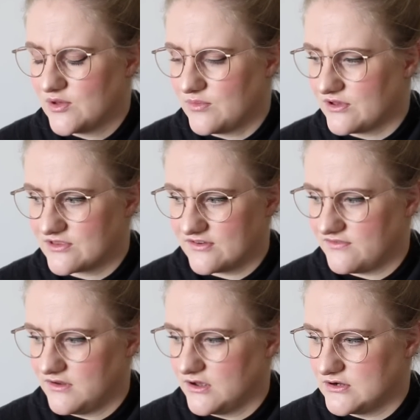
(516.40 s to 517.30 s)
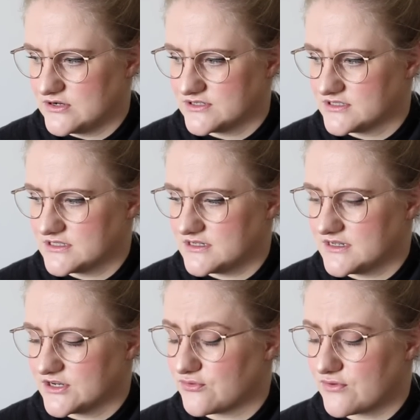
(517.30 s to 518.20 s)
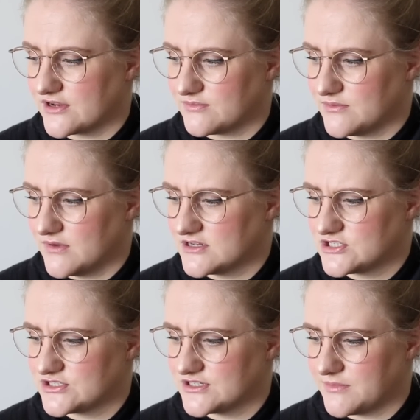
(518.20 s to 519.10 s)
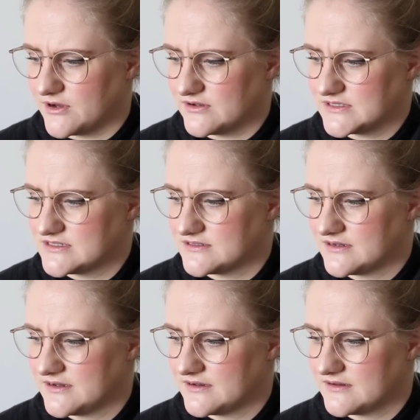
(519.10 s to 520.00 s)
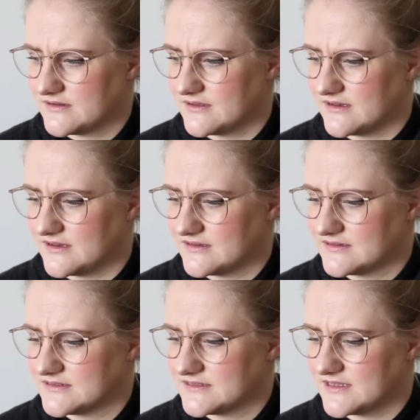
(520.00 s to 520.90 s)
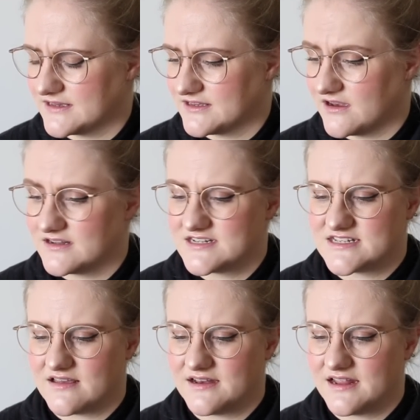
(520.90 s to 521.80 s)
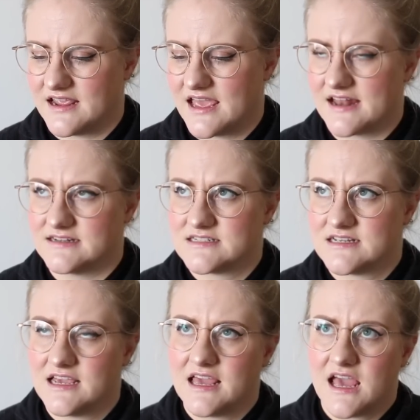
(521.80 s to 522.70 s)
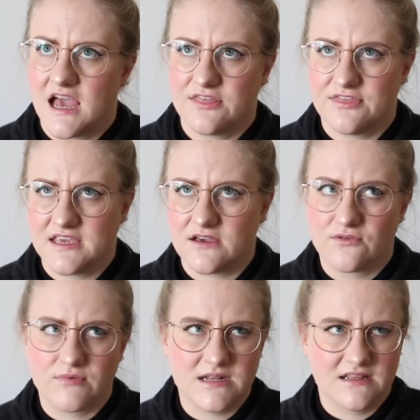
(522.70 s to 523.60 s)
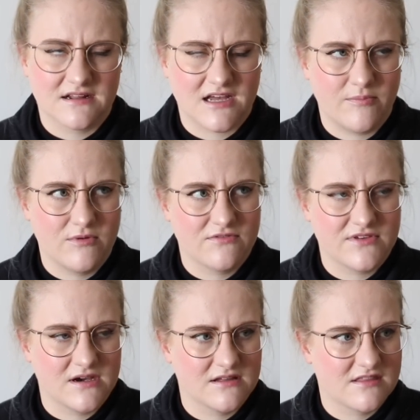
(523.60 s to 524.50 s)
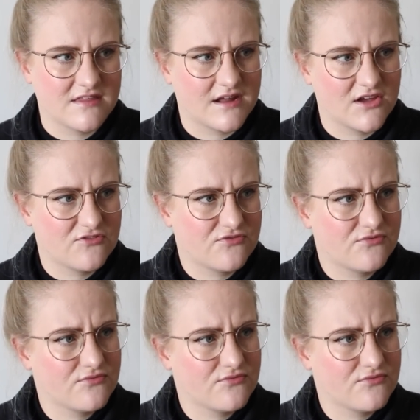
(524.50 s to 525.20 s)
because I've learned incredibly much about yarn designing. And I think already in a couple of yarns that I've